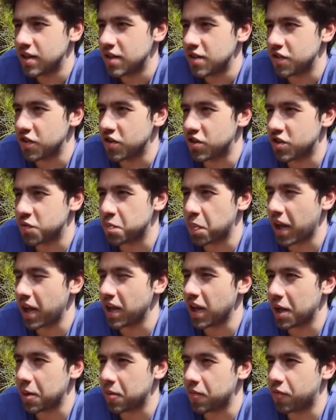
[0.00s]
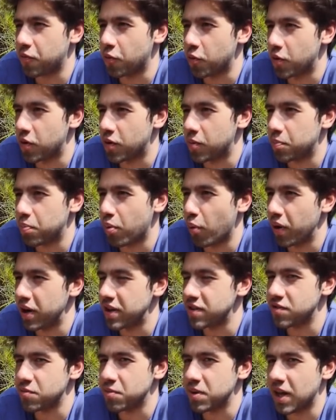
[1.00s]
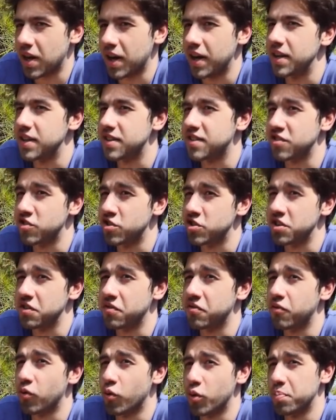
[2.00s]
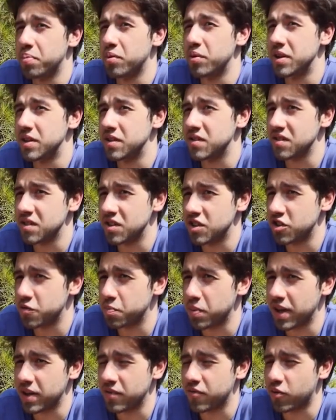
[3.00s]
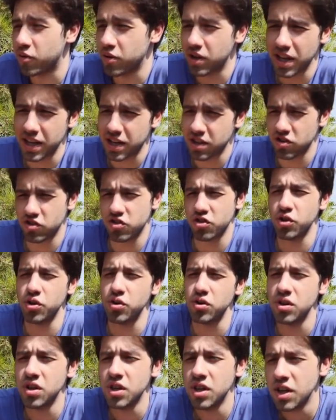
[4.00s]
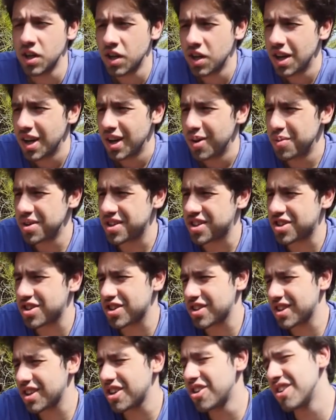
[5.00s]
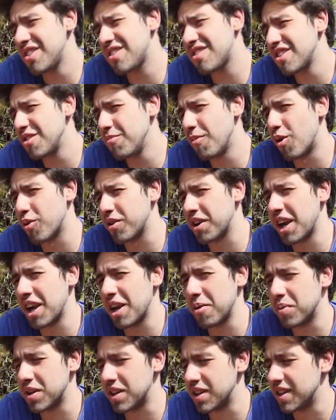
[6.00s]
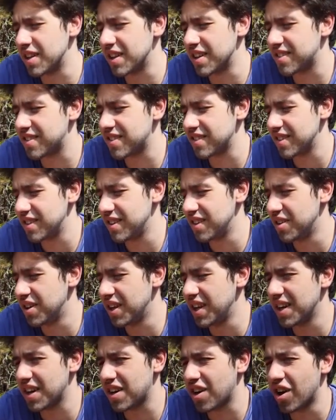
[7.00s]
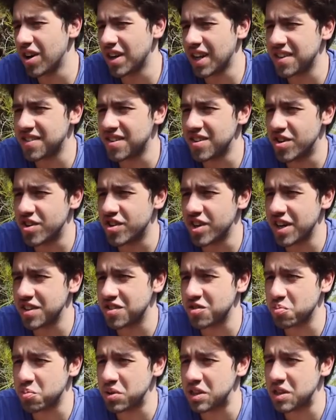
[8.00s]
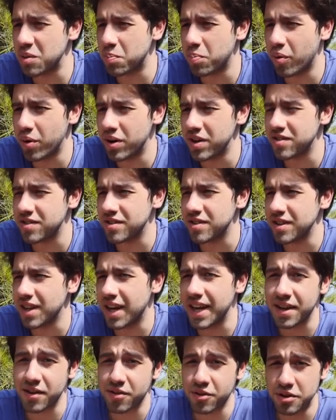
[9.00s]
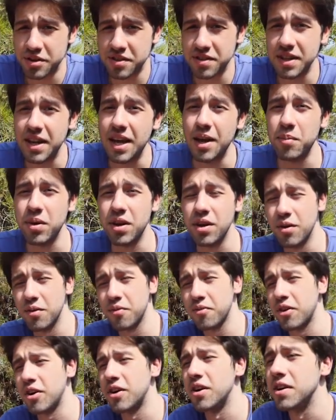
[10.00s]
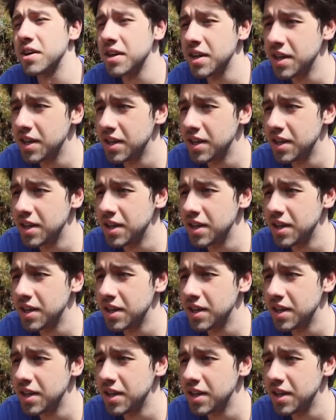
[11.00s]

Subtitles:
So you're just playing like for poison without any synergy for poison. You're just playing for like control. Which could seem okay, but it's you need a card that synergizes with the poison, like Thirsty Dame in Nilfgaard.